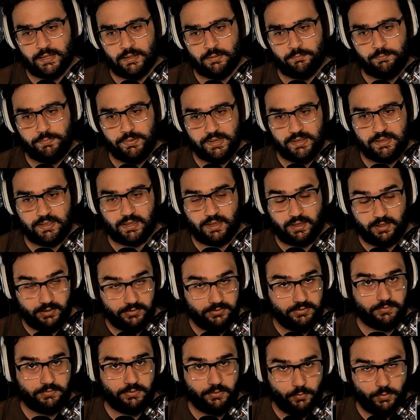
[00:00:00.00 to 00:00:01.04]

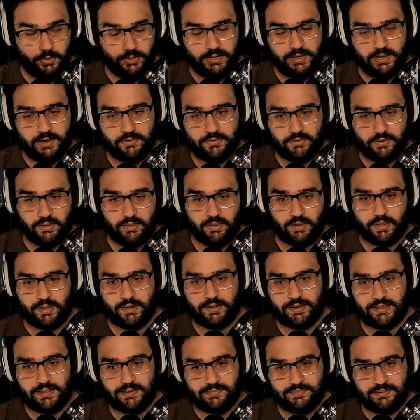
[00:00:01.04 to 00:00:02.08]
because of the 1 character
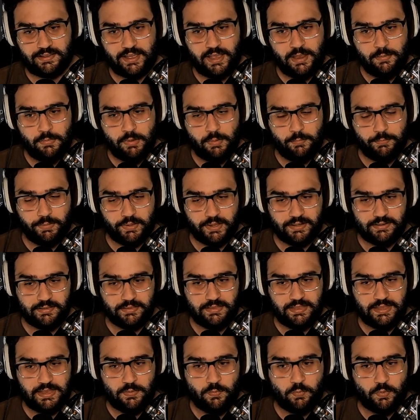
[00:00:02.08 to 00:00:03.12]
online at a time,
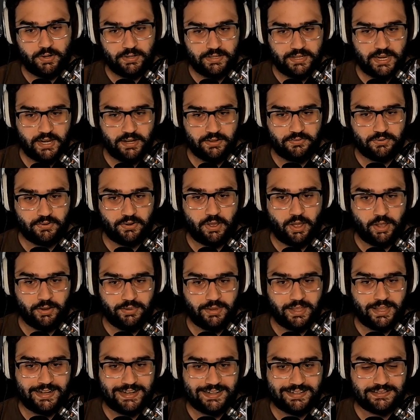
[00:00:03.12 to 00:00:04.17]
but the 1 character
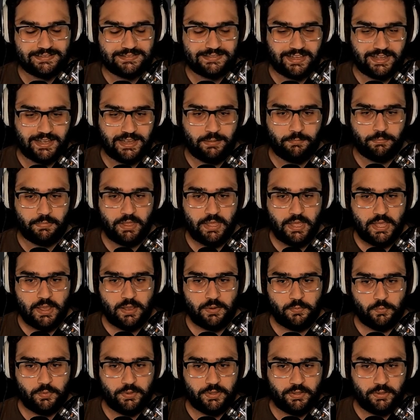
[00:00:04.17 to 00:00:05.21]
online at a time
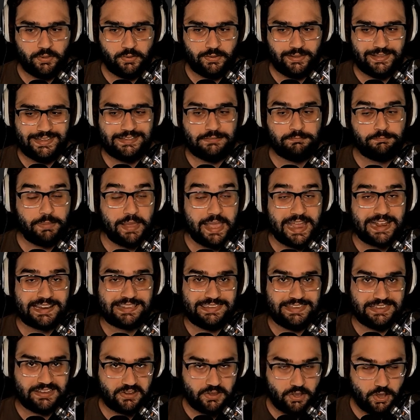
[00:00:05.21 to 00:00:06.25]
will impact
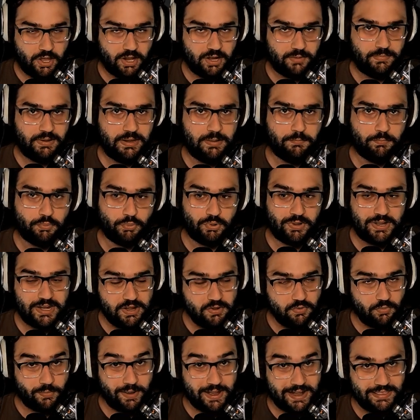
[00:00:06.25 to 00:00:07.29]
the economy pretty
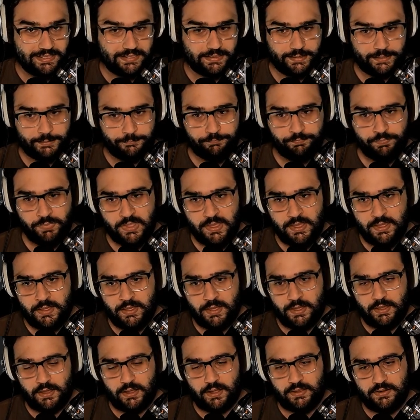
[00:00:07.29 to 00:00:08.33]
greatly.
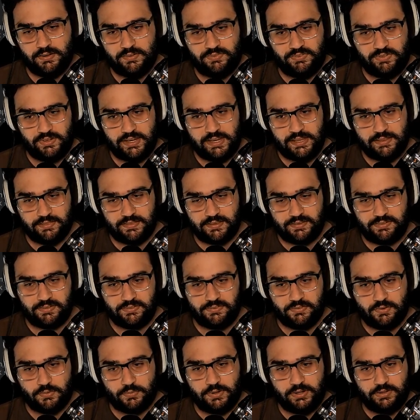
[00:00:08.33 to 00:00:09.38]
You see, this
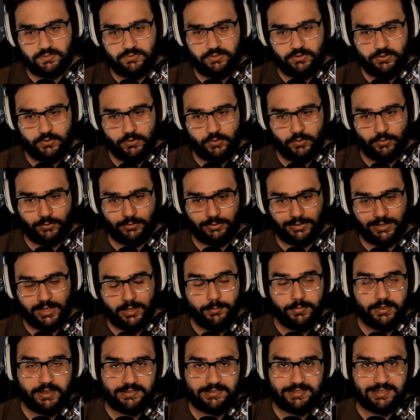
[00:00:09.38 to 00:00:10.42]
is going to
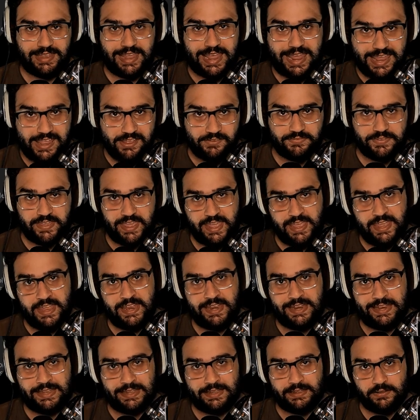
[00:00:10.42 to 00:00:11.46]
limit
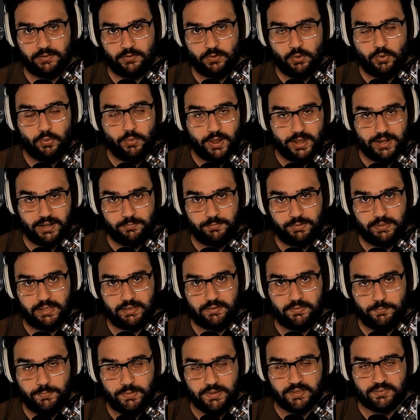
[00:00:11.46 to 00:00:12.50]
AFKing quite a
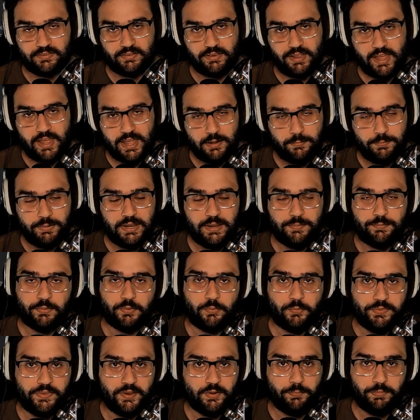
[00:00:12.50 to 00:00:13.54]
bit, because a lot of people,
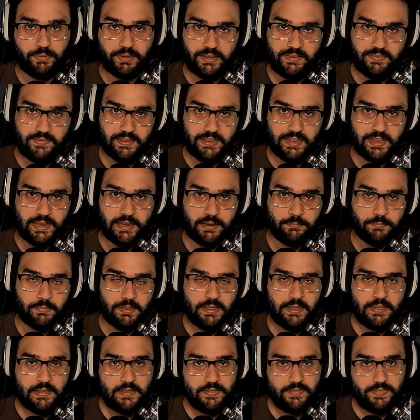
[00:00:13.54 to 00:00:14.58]
when they're playing the game,
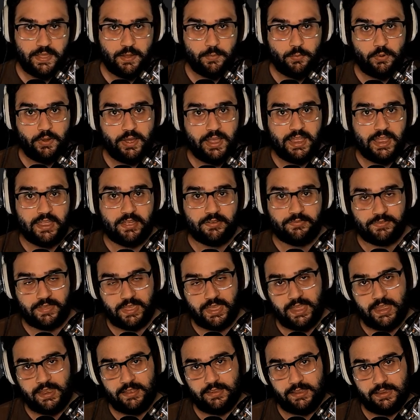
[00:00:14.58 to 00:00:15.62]
they will
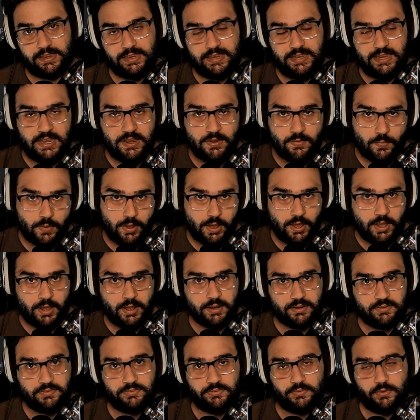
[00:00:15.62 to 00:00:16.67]
AFK like
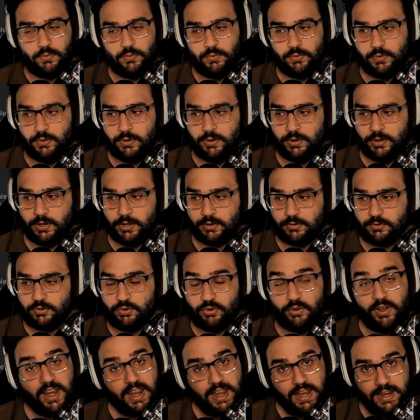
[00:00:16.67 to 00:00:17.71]
Ewoks or
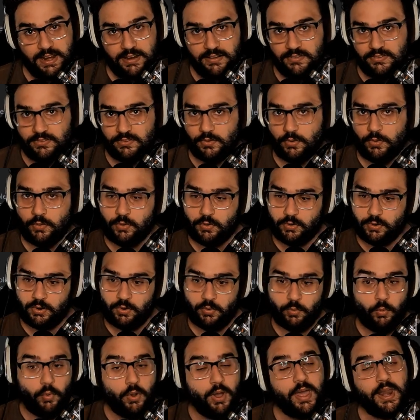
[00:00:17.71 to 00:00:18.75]
crates or
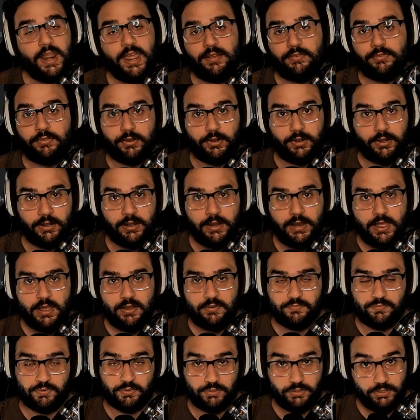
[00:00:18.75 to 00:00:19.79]
whatever
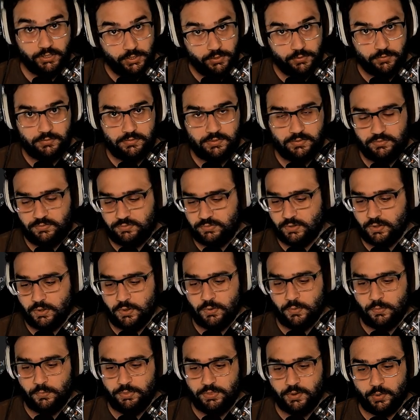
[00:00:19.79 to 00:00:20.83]
for loot.
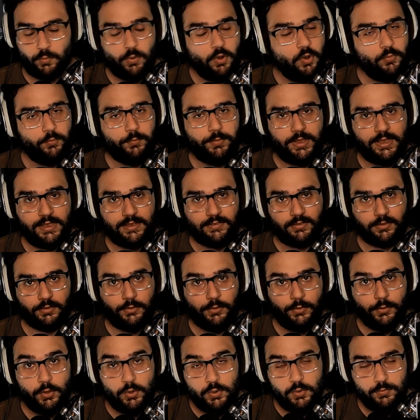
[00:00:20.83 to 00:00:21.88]
So there won't be as
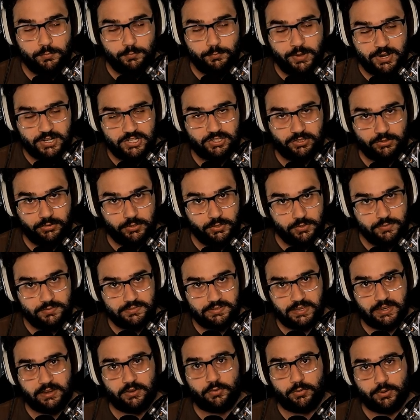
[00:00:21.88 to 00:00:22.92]
much
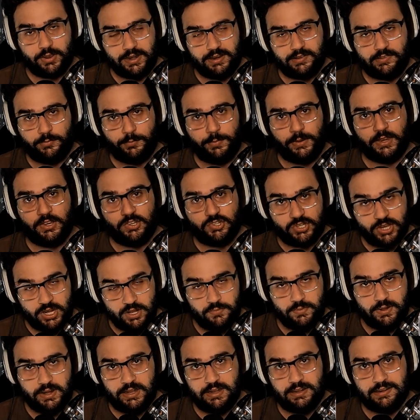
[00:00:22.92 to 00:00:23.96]
loot and credits being
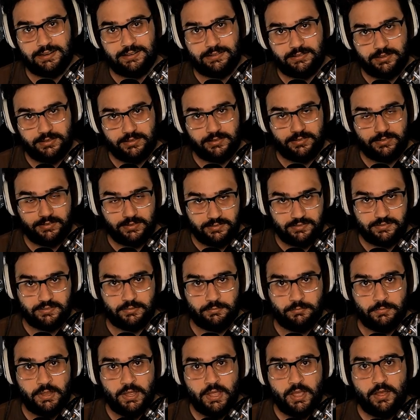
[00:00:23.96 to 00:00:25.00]
generated into the
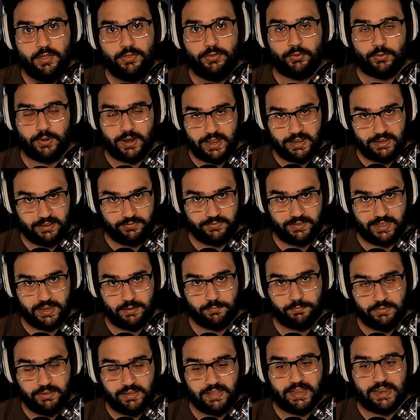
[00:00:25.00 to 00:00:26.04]
system through
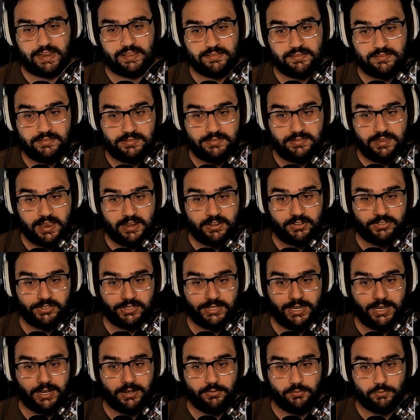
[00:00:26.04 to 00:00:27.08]
AFK play. This is
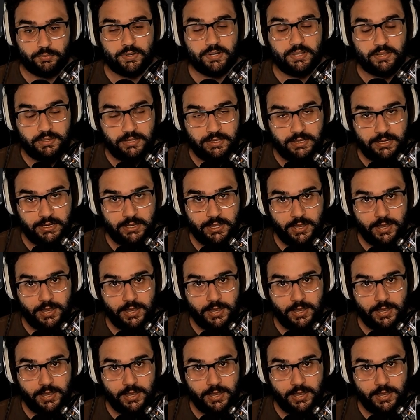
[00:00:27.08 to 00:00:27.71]
actually a really